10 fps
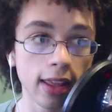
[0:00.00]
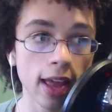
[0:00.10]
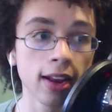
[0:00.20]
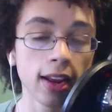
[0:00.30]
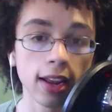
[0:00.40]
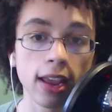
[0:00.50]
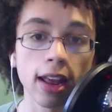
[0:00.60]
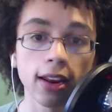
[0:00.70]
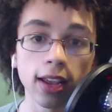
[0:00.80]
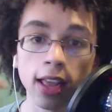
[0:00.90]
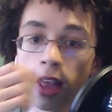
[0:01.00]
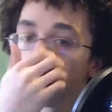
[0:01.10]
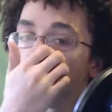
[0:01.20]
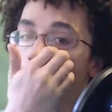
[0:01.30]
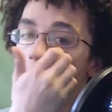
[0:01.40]
and again and again,
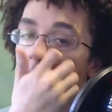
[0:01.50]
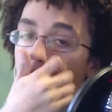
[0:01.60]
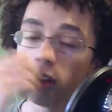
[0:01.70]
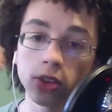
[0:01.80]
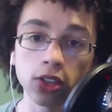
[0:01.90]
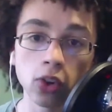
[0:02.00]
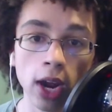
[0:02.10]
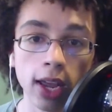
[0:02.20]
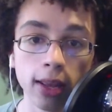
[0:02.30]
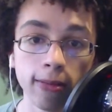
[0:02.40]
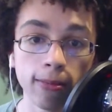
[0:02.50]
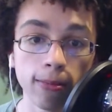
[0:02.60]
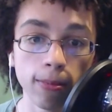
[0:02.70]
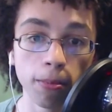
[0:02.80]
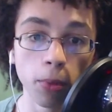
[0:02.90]
and you just try and
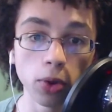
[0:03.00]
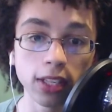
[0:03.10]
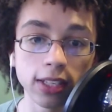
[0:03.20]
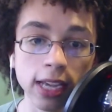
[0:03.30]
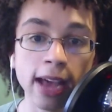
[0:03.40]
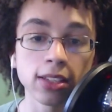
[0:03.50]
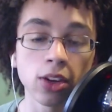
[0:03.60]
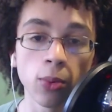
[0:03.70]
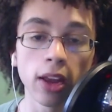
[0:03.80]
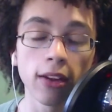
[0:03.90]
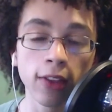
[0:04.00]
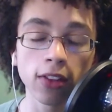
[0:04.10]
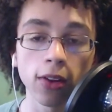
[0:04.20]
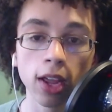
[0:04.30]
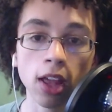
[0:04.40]
multitask your way to
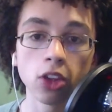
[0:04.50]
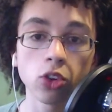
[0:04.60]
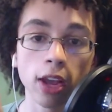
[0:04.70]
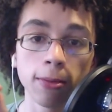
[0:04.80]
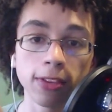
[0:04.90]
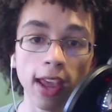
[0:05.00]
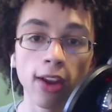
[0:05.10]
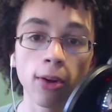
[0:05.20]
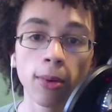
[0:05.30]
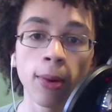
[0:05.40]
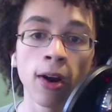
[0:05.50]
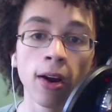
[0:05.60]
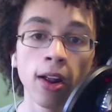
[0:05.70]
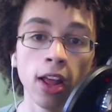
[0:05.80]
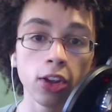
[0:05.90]
victory. Try and tear him
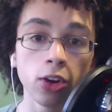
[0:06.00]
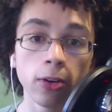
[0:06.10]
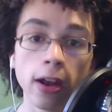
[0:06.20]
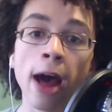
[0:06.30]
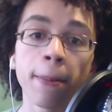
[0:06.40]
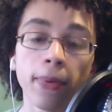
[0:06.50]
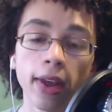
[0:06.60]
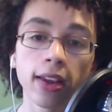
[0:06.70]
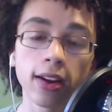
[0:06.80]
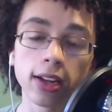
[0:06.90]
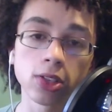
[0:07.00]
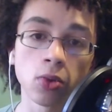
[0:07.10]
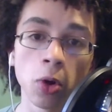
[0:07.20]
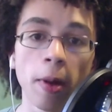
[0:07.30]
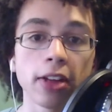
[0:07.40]
apart. You're not playing against
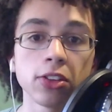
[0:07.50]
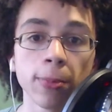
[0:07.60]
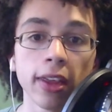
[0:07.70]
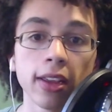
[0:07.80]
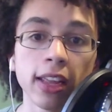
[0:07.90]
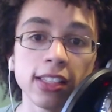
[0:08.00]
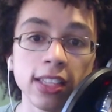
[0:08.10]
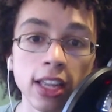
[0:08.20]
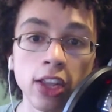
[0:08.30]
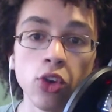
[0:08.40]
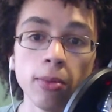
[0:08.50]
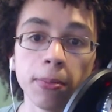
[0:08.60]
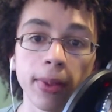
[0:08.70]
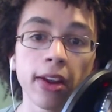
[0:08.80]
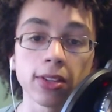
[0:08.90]
robots. You're playing against human
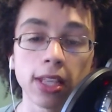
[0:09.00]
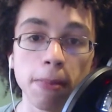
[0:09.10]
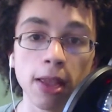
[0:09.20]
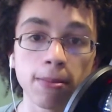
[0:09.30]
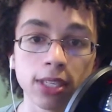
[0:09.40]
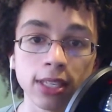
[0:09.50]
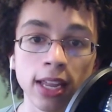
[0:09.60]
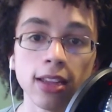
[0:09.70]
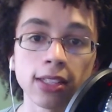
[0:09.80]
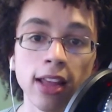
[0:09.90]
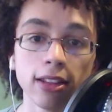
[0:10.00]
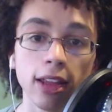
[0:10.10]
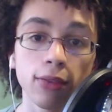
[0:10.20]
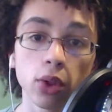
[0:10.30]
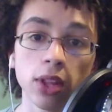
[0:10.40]
players. They make mistakes. They have
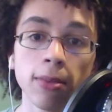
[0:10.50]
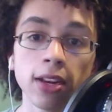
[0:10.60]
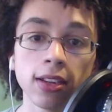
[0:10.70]
a limited